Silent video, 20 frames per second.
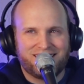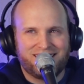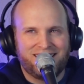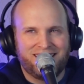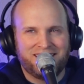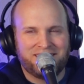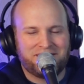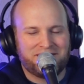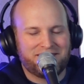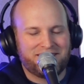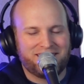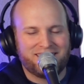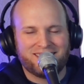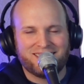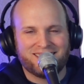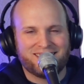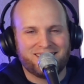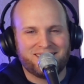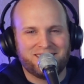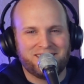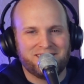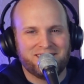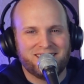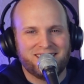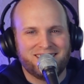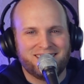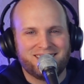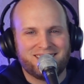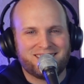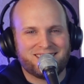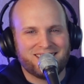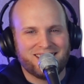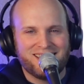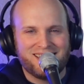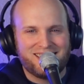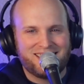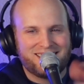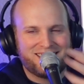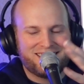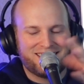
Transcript: interesting that they're doing these, like,